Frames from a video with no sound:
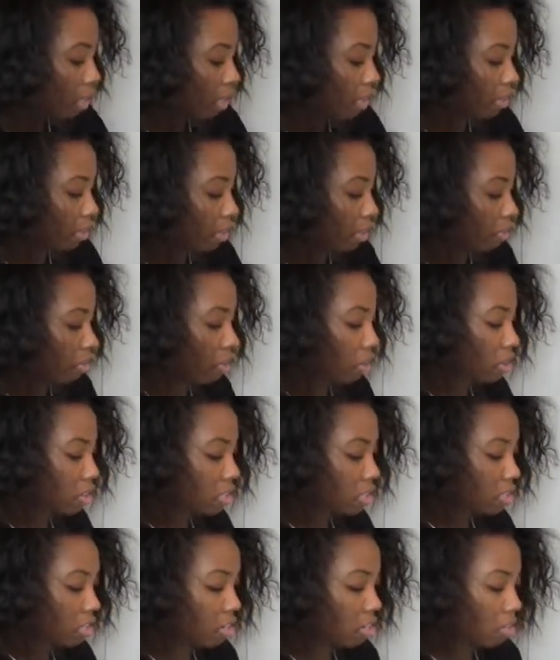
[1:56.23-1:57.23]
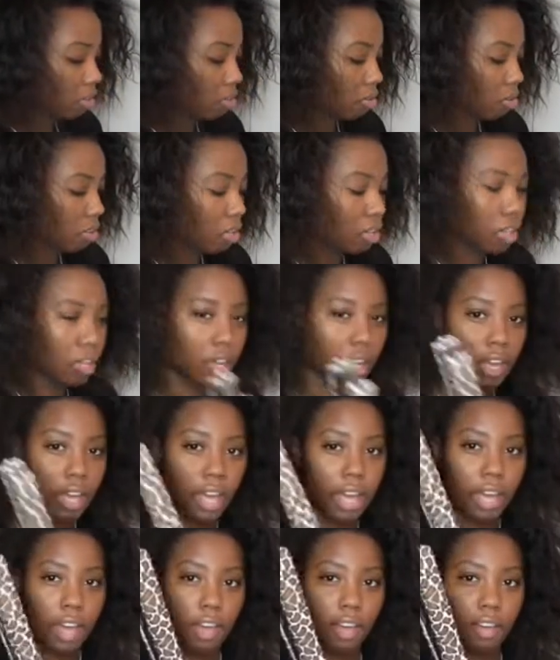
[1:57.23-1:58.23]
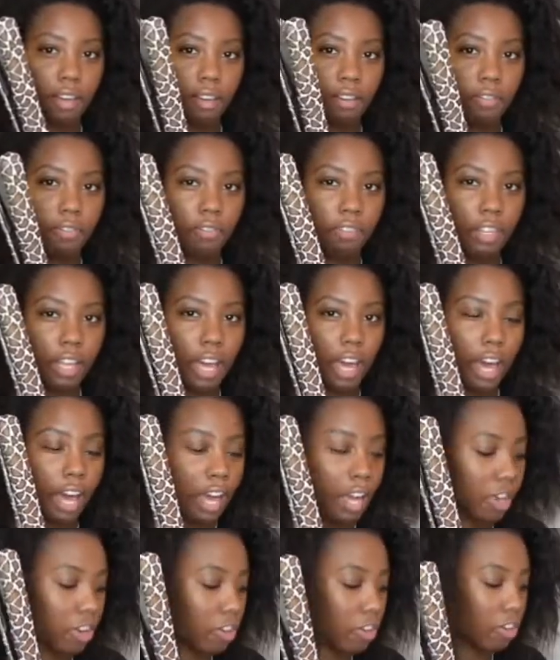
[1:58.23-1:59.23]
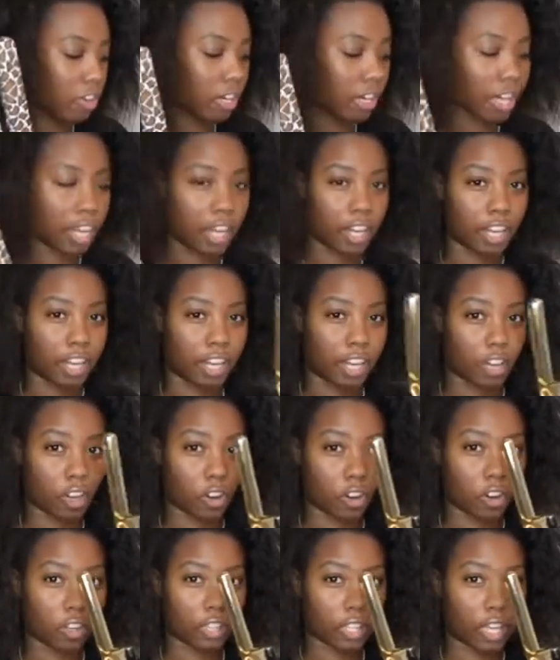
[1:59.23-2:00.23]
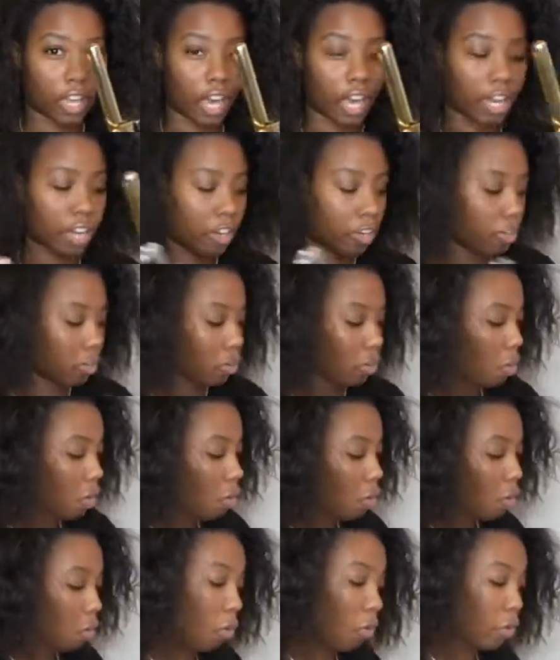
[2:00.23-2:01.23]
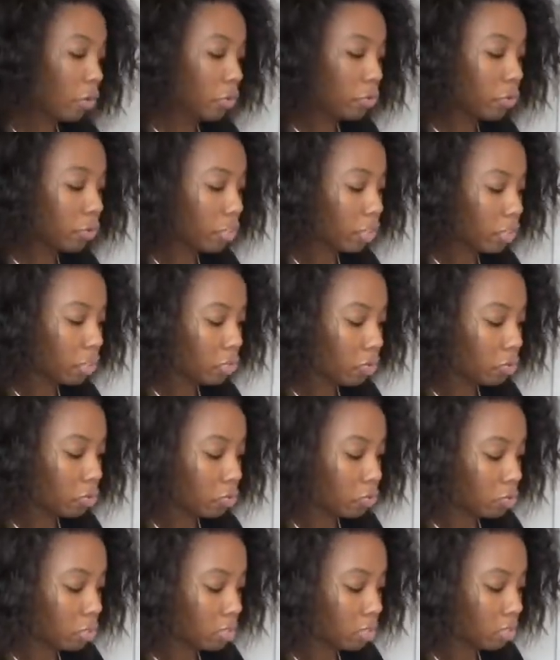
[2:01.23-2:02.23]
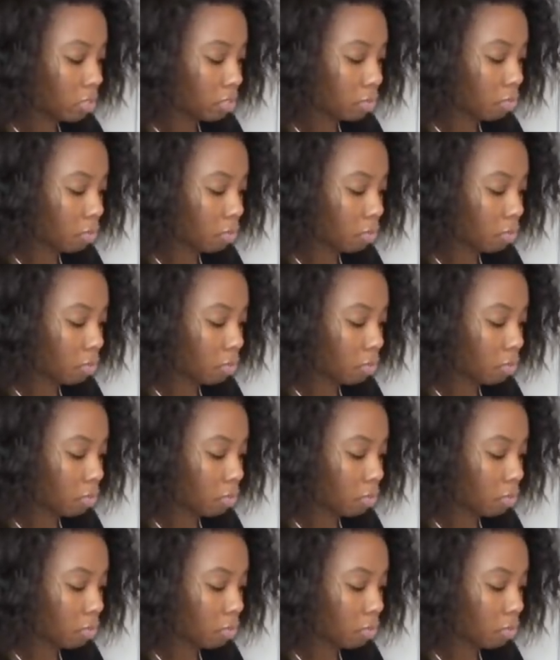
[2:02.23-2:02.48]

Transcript: And then also a flat iron and a curling iron, or you can use